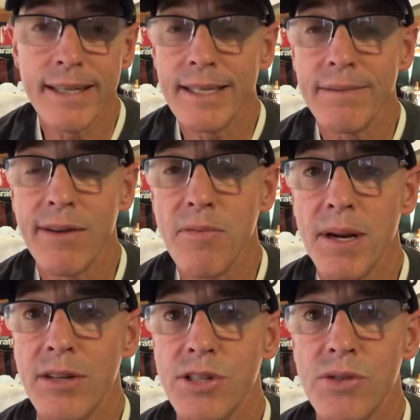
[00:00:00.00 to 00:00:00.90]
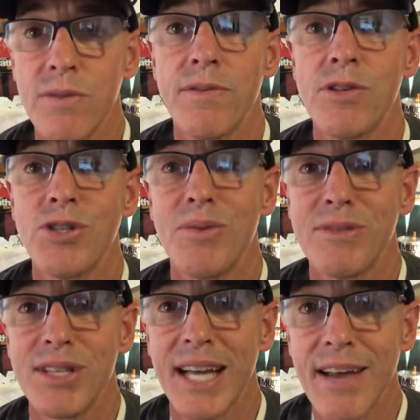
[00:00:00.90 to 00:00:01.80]
I think everybody just refers to them
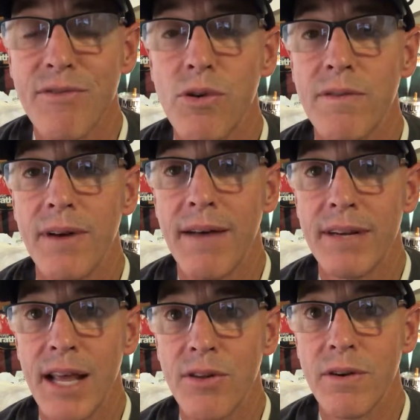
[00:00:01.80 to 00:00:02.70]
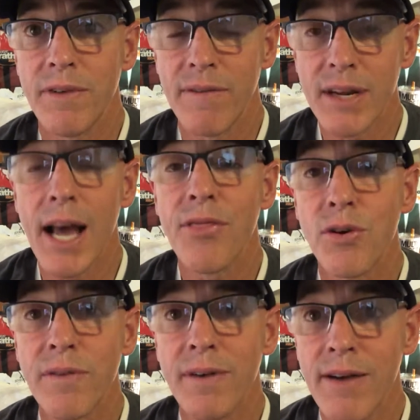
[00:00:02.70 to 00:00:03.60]
as the 945 and 935. The
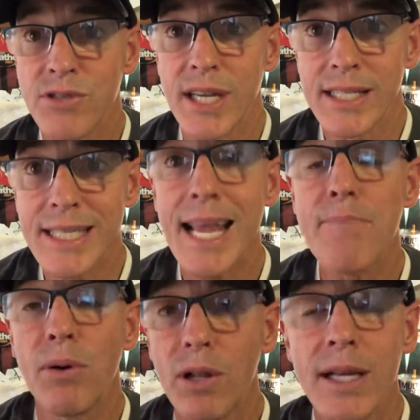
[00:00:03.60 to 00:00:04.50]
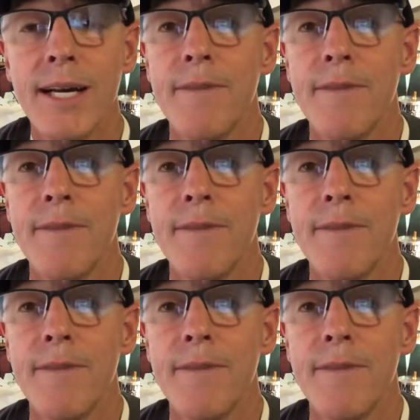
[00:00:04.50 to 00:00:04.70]
935 was a staple